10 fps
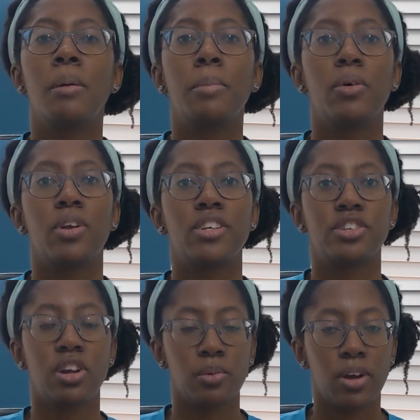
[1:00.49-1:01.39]
But when I
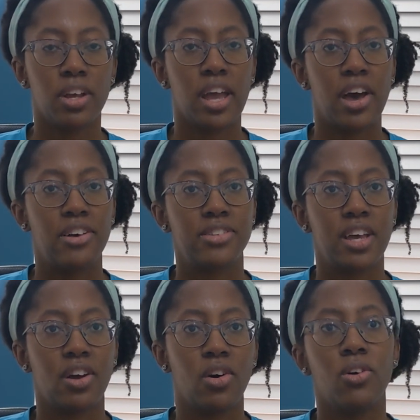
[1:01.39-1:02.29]
started working out, I was like,
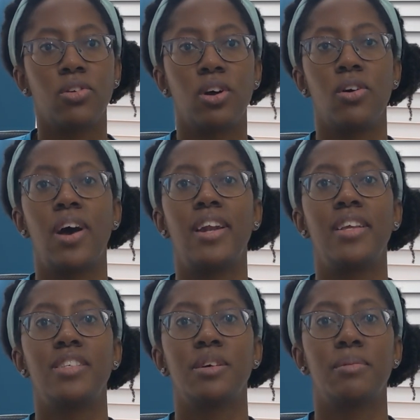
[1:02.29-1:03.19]
oh no, I
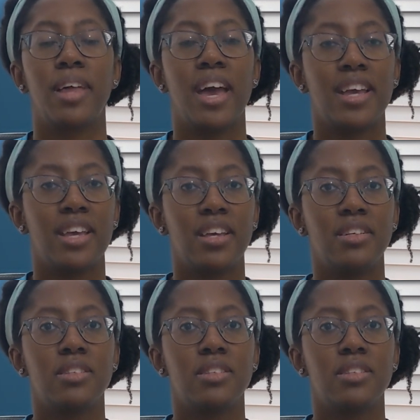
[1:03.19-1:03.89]
need some leggings